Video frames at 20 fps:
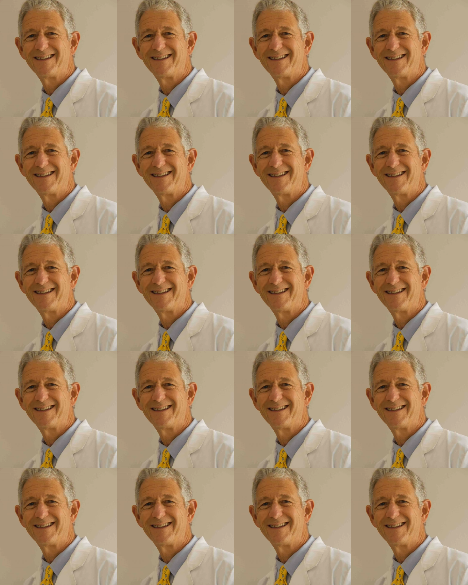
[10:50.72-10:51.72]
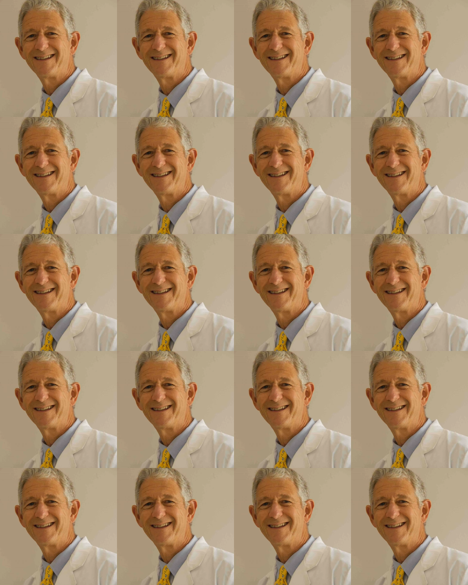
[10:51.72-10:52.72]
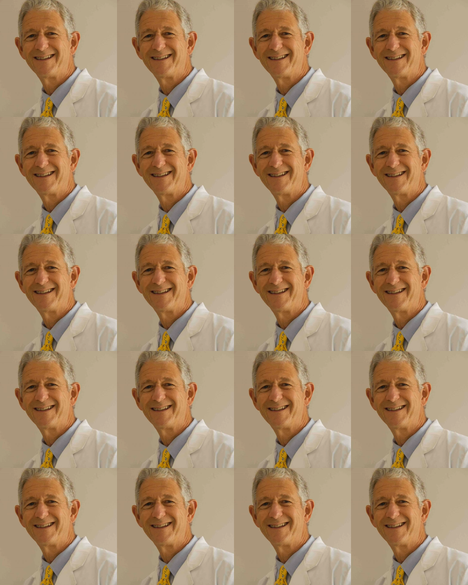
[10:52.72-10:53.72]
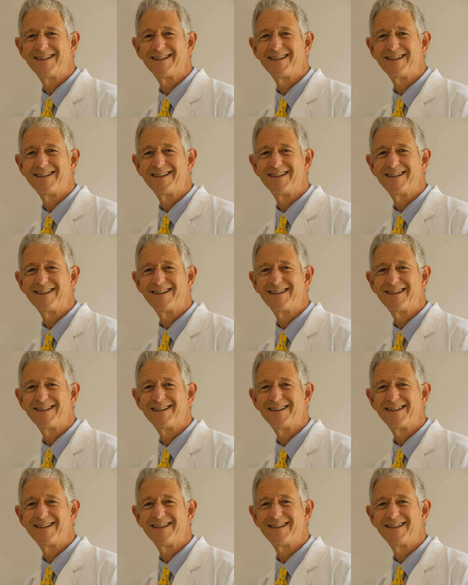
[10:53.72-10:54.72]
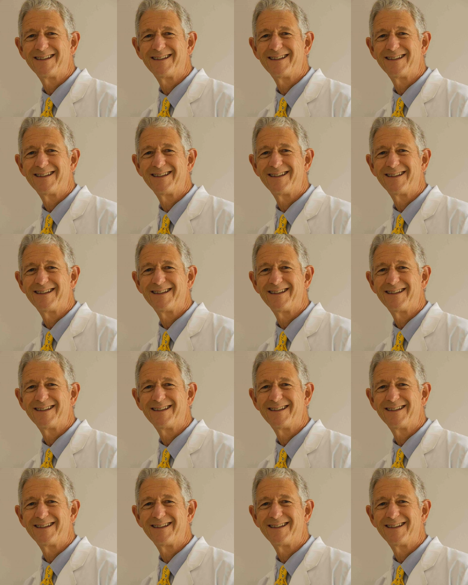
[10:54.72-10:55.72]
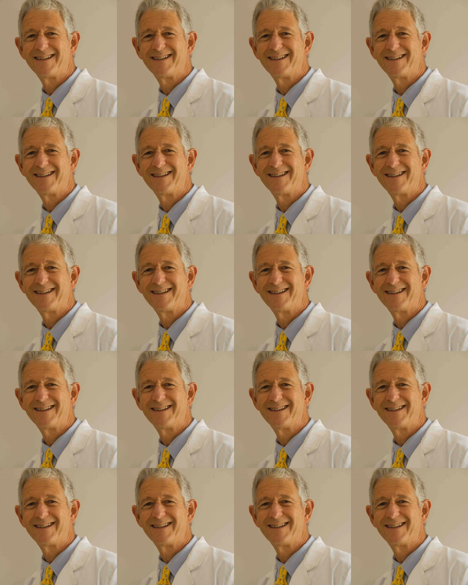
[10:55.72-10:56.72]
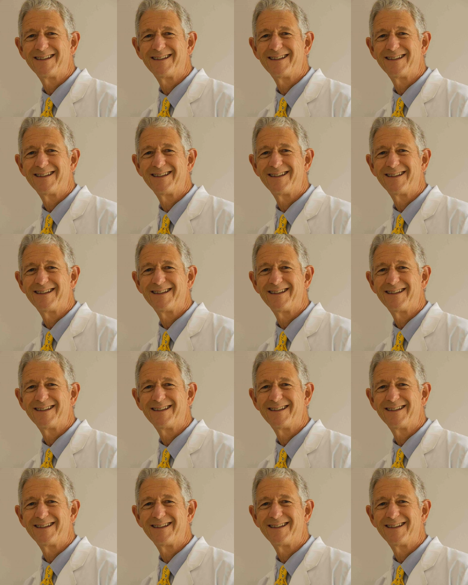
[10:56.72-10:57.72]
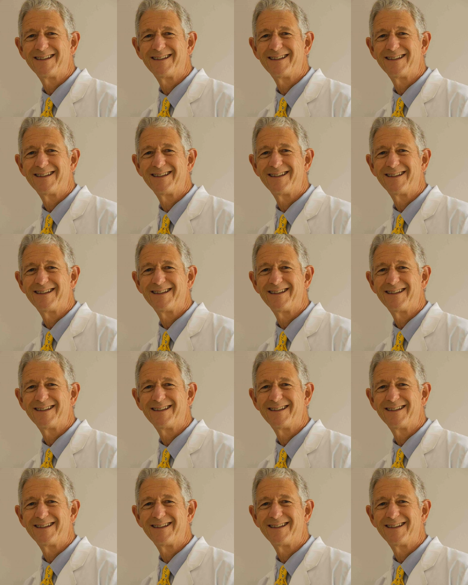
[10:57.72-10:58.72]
This is a still picture; no speech is visible.